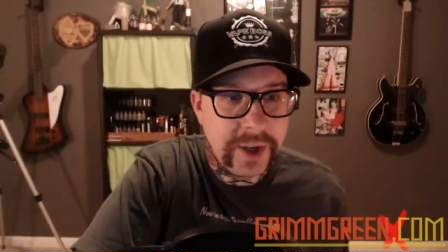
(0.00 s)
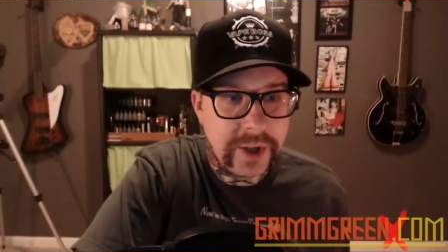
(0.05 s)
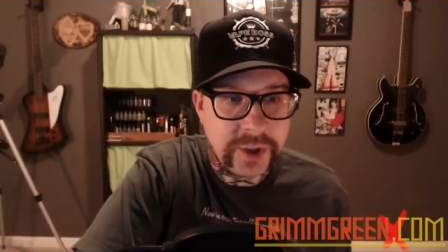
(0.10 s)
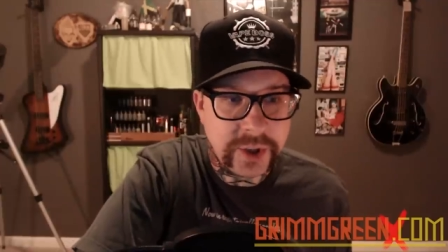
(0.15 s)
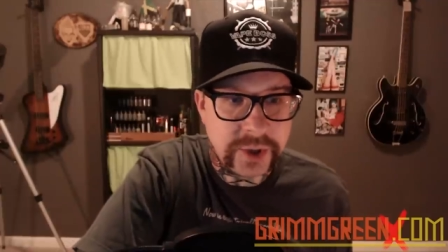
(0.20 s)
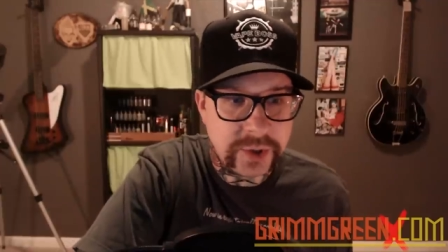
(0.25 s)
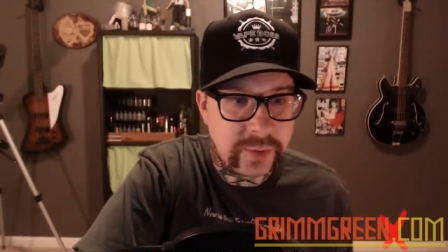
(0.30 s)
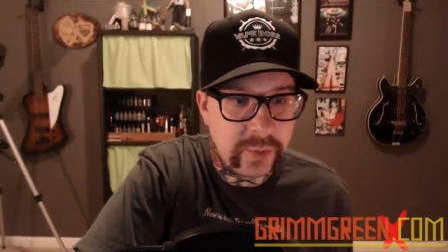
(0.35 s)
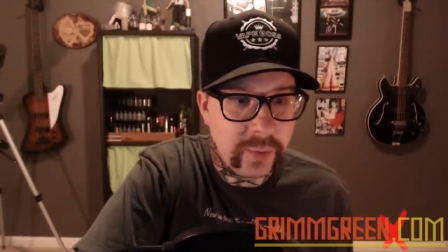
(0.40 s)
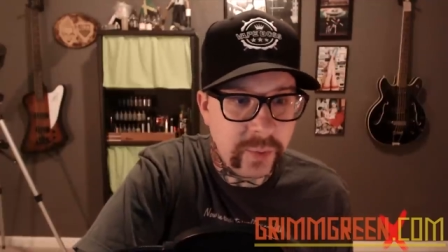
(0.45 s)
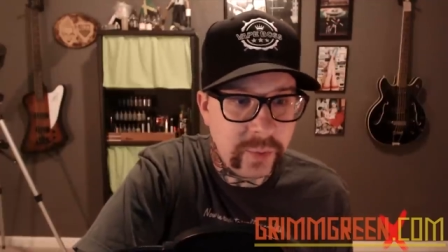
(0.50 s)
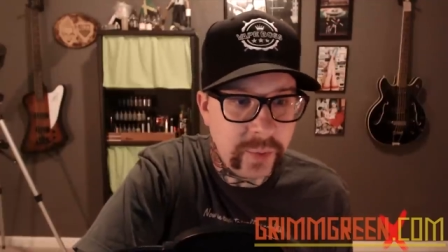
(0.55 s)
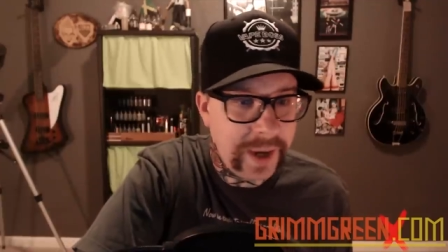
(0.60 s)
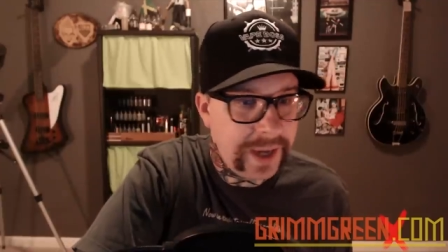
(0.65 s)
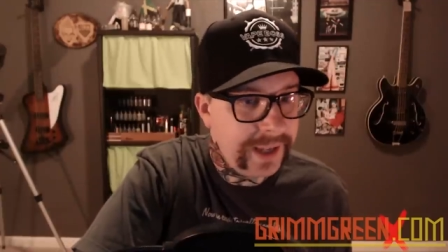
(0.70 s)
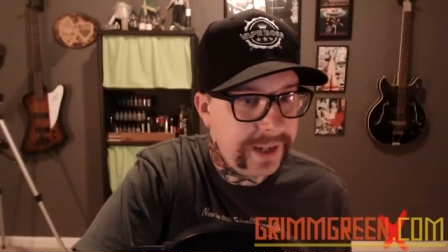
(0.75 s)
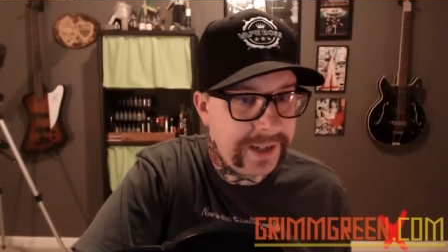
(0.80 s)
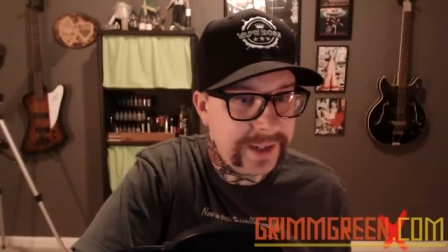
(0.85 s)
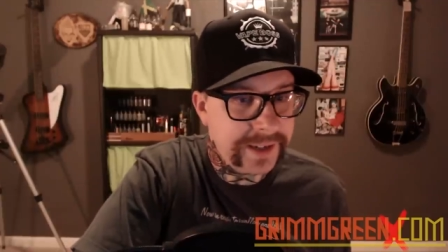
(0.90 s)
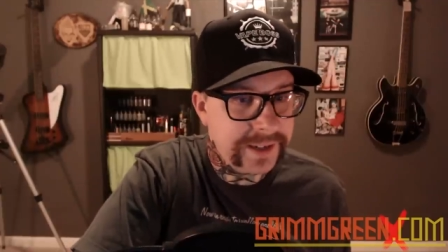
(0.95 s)
just
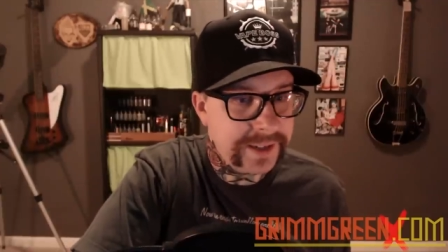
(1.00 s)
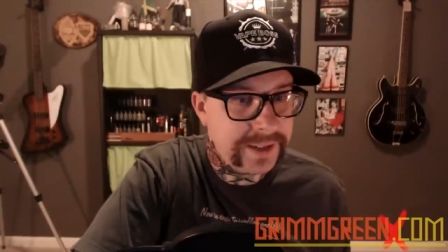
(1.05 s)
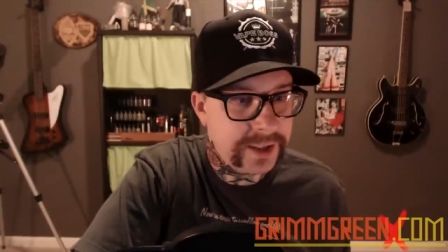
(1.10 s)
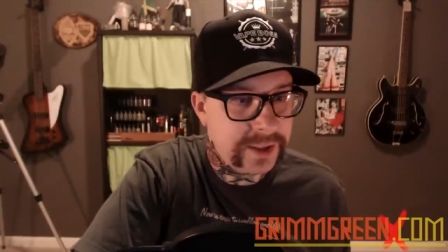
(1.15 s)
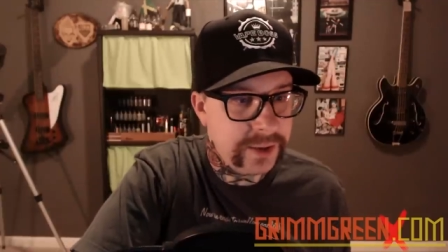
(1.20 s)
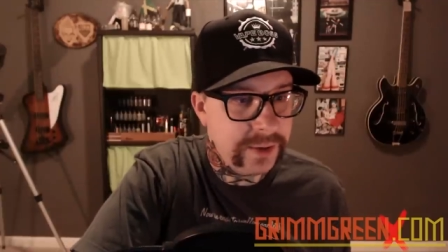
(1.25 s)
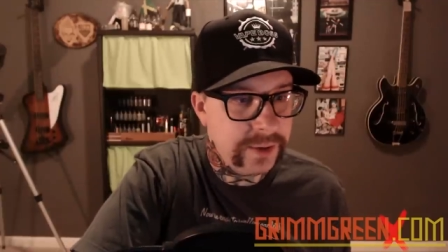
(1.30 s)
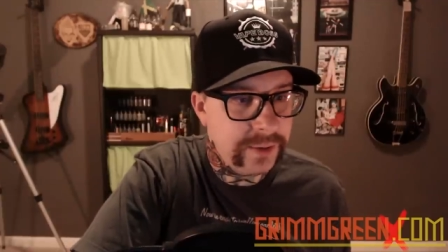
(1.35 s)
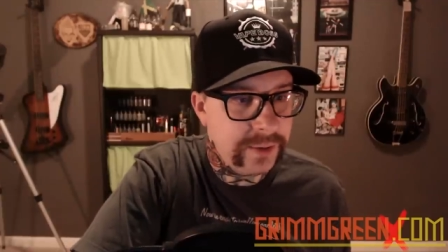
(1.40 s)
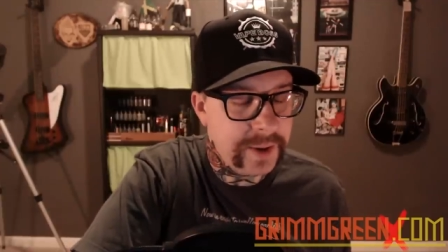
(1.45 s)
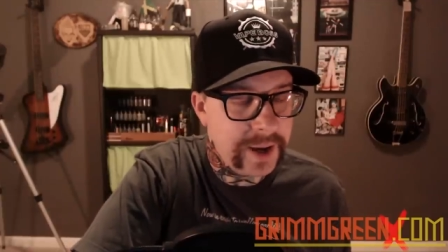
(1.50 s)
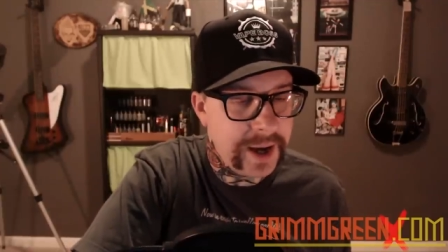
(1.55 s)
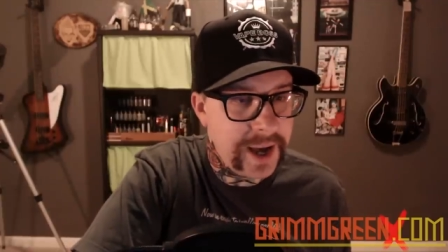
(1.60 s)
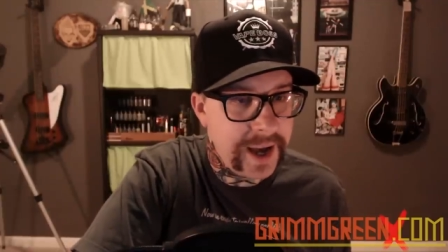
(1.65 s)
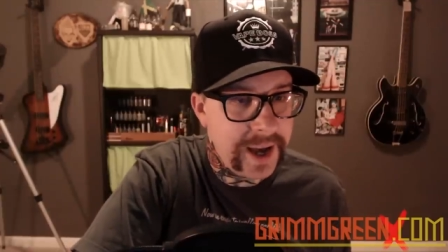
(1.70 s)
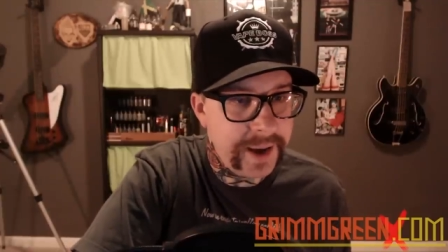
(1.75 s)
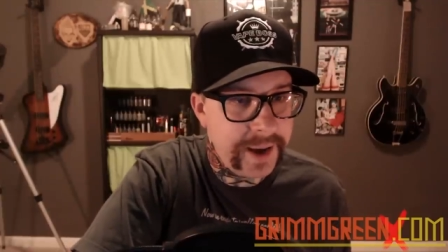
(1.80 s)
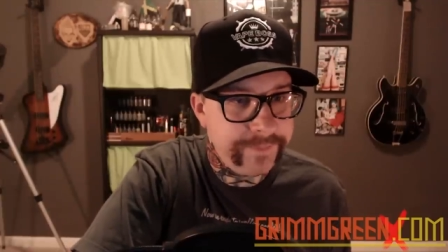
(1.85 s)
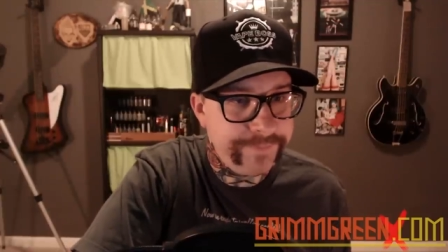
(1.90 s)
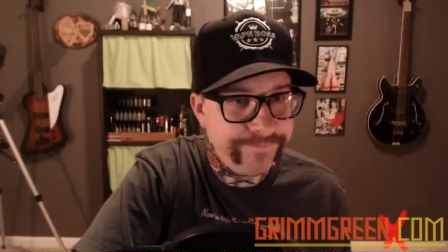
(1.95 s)
waiting to,
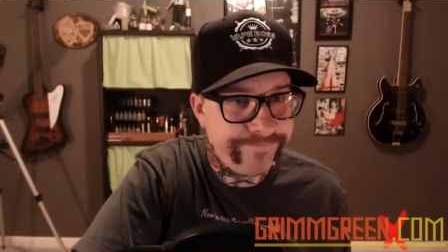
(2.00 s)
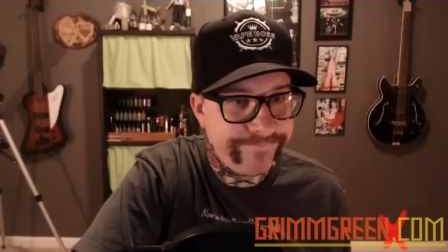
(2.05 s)
uh,